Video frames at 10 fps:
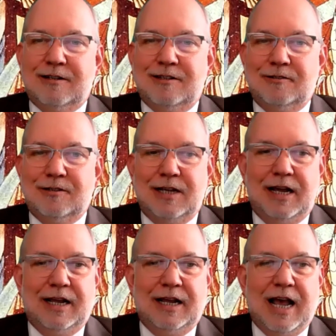want to
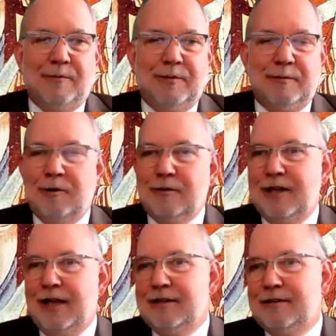say happy
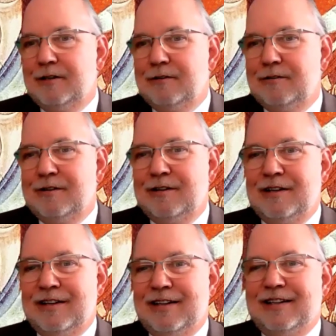birthday to
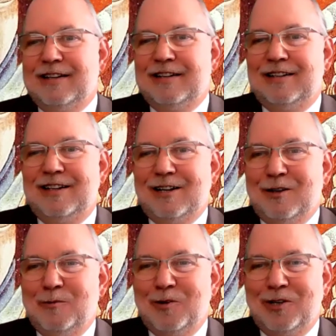
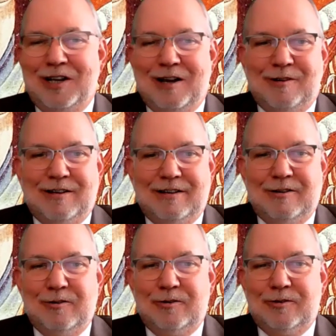Dr. Motoyama,
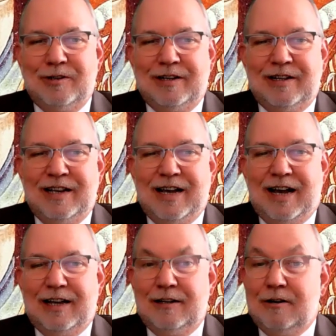who
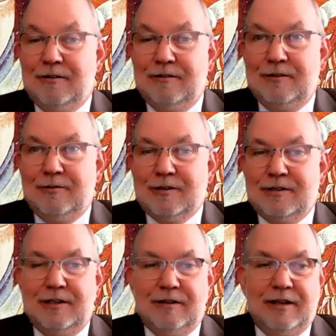I know you are
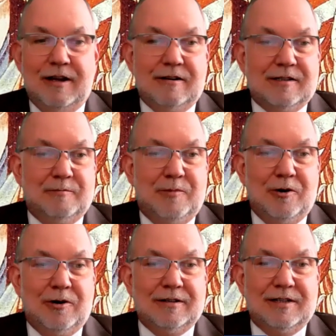still there
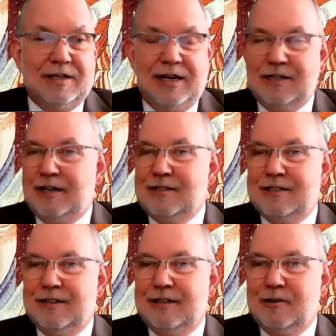supporting
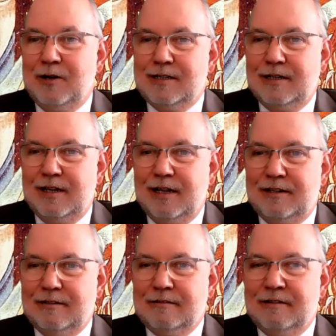CIHS in the
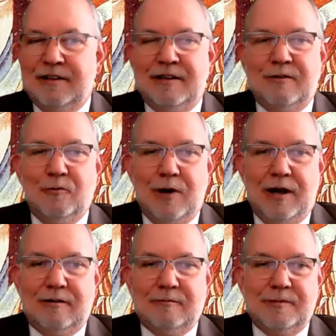transcendental
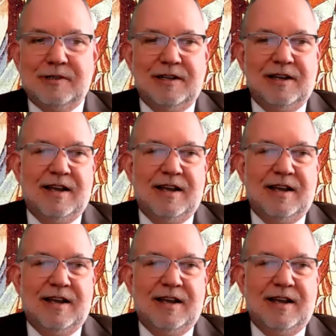realms,